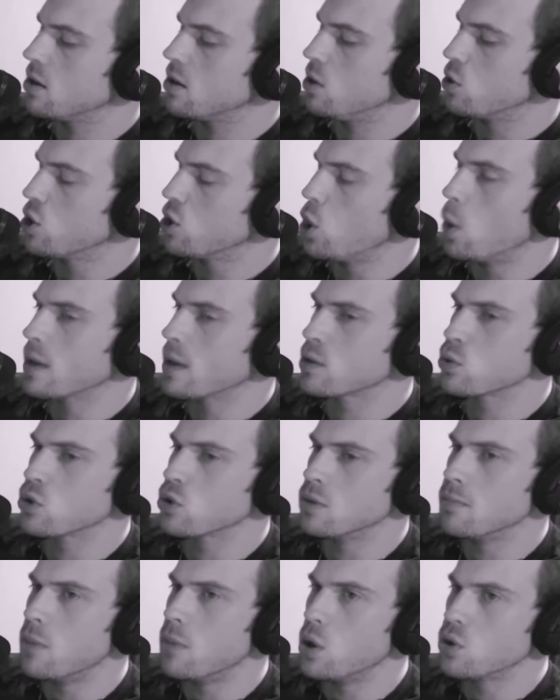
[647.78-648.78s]
going through the
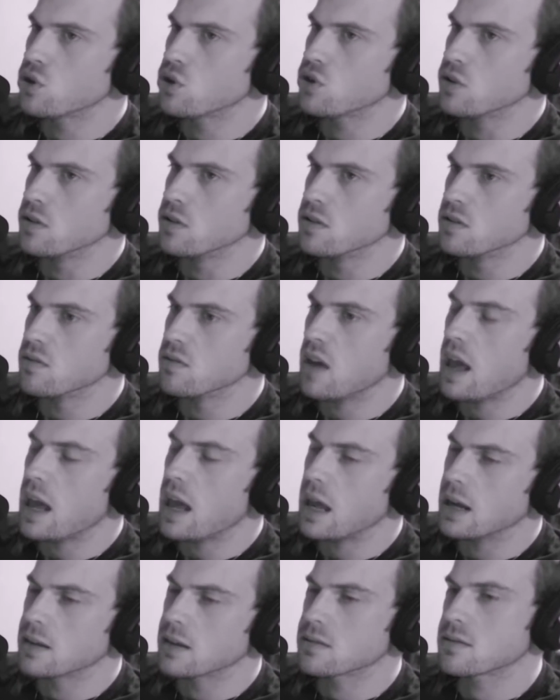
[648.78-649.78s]
motions of
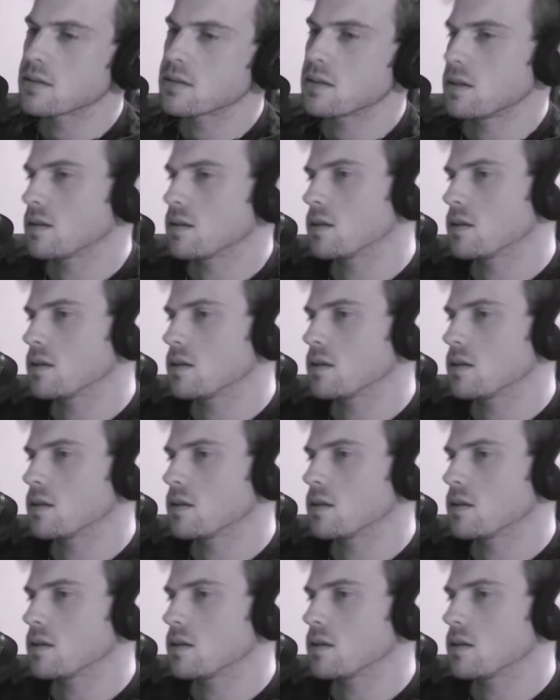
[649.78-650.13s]
angst,